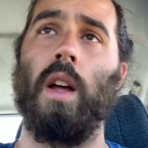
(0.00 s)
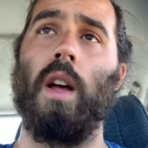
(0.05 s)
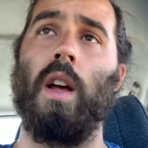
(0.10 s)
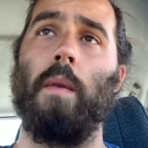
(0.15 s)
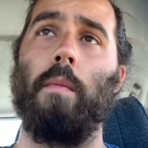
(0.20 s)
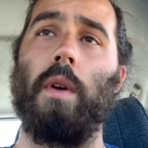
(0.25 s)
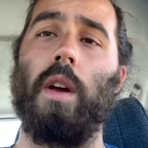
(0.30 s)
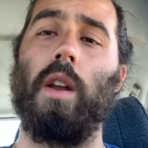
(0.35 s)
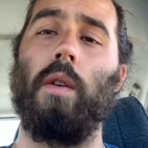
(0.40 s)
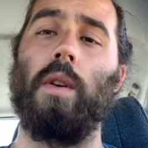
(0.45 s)

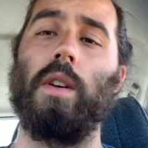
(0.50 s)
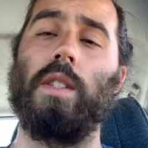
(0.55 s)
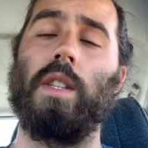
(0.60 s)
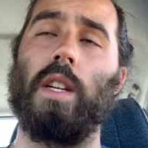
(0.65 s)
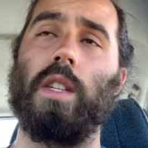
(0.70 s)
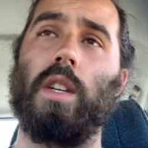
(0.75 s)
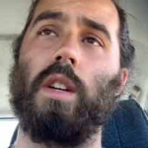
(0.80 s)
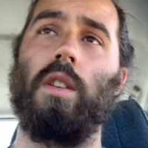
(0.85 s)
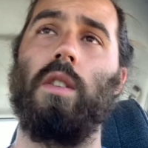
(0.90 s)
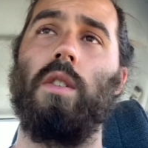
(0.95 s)
But anyways,
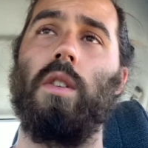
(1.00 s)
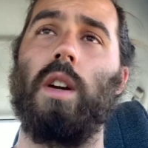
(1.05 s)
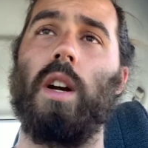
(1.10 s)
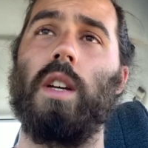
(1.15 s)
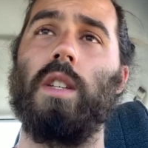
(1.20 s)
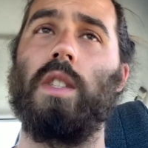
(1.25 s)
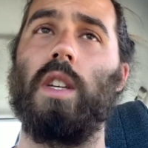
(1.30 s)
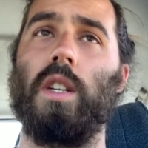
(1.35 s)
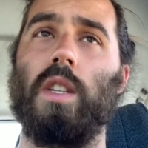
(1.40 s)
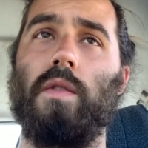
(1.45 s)
that's going to do it,
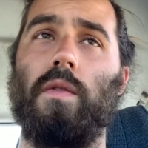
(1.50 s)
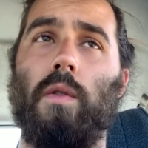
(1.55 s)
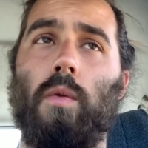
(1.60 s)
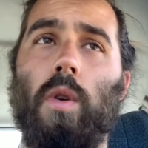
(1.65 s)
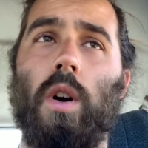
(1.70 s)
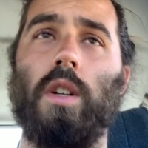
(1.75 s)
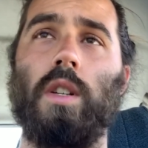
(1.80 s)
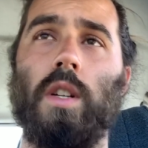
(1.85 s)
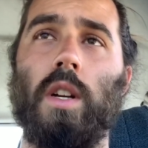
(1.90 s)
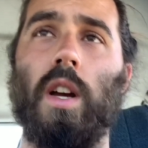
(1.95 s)
guys. Thanks for
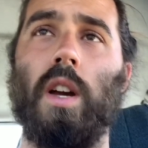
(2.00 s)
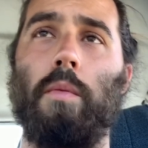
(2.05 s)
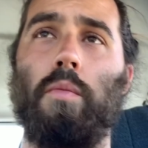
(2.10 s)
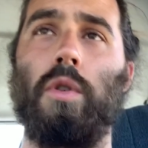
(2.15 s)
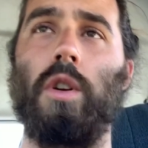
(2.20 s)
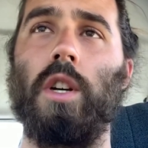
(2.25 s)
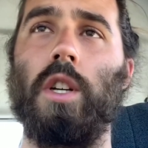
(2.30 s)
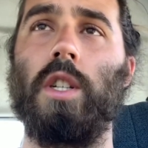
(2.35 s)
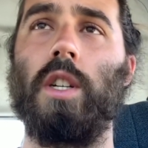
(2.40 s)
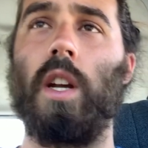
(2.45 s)
watching. I
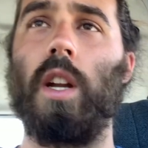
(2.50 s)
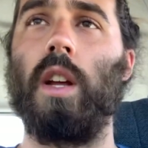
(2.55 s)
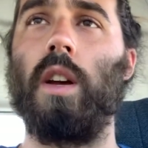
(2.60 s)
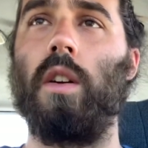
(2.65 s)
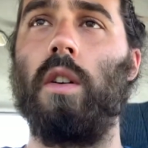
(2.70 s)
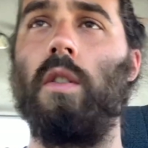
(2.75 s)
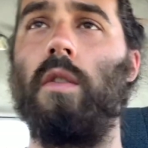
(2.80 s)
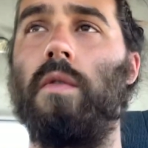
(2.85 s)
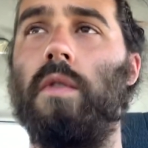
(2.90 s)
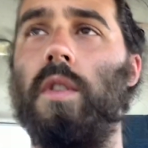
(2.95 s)
appreciate it.
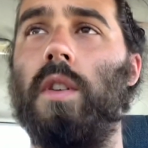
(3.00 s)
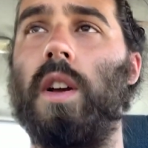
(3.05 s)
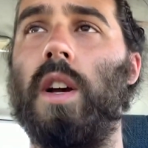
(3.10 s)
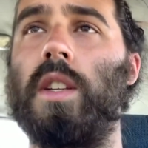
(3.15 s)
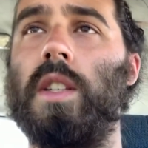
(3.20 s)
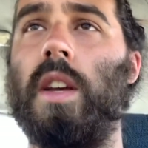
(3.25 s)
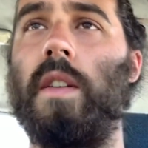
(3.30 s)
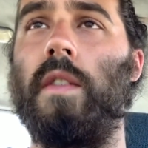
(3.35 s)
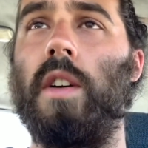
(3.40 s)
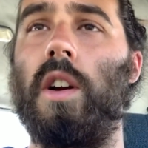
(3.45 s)
Hopefully, you
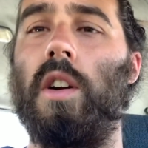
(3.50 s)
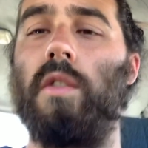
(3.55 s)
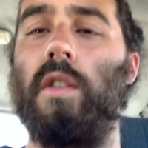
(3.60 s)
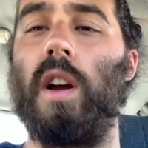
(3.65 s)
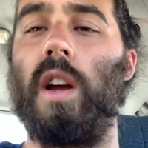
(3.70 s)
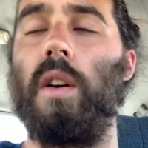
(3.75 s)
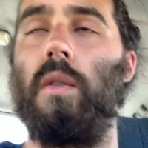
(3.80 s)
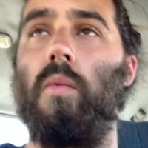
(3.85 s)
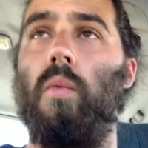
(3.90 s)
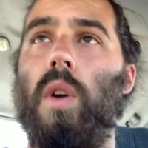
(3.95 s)
guys have a
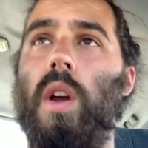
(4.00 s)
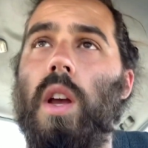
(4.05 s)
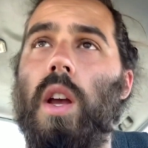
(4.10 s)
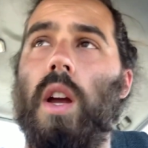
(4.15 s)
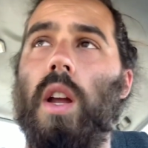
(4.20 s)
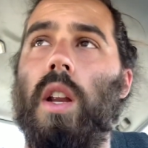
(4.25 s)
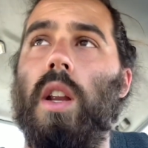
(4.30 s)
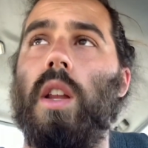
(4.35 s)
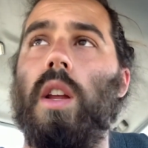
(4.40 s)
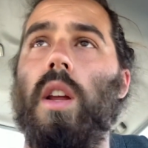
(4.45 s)
great
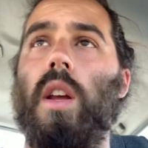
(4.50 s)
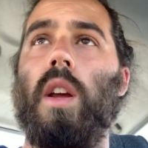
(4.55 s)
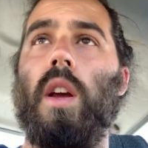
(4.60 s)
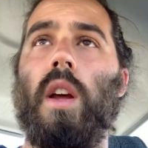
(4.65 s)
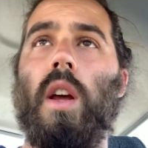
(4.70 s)
weekend.